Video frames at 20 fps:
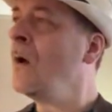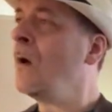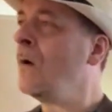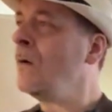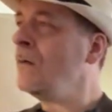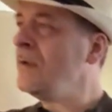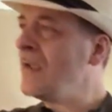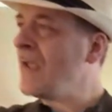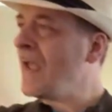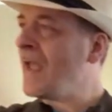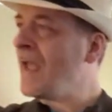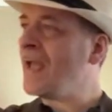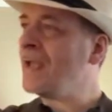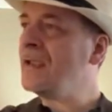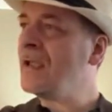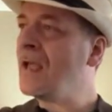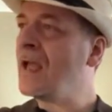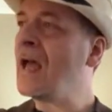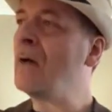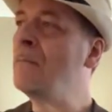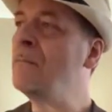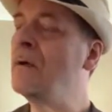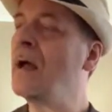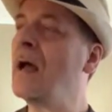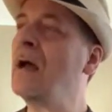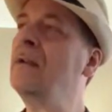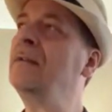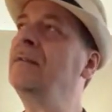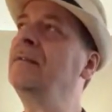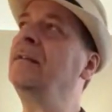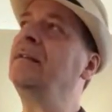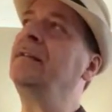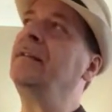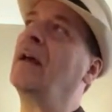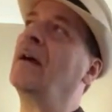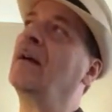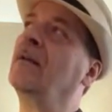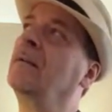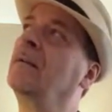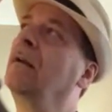oh yeah, yeah, how does this
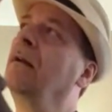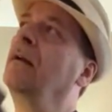sound?